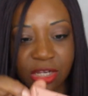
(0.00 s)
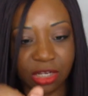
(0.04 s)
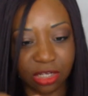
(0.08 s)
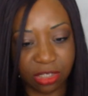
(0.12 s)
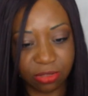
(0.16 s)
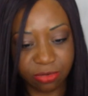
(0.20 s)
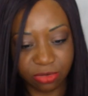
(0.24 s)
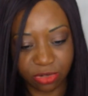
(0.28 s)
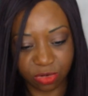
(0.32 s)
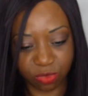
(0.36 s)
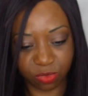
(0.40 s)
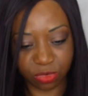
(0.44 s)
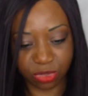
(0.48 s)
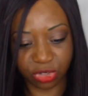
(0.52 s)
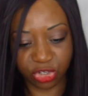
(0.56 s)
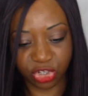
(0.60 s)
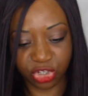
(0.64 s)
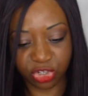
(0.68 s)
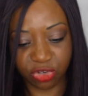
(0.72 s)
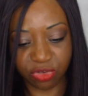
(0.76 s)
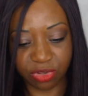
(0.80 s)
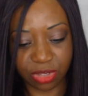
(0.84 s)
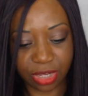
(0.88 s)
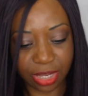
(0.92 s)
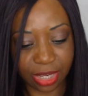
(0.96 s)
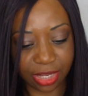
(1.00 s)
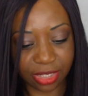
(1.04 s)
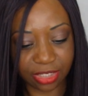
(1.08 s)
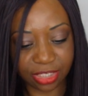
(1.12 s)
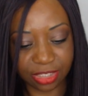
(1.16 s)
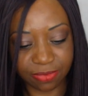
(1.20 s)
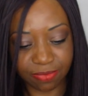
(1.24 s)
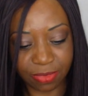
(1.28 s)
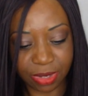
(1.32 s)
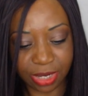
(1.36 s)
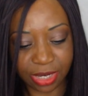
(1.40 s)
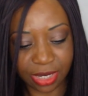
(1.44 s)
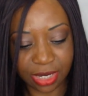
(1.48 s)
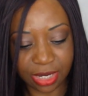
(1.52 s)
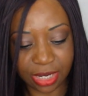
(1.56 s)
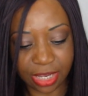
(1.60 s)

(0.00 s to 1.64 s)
so I don't want to show you guys my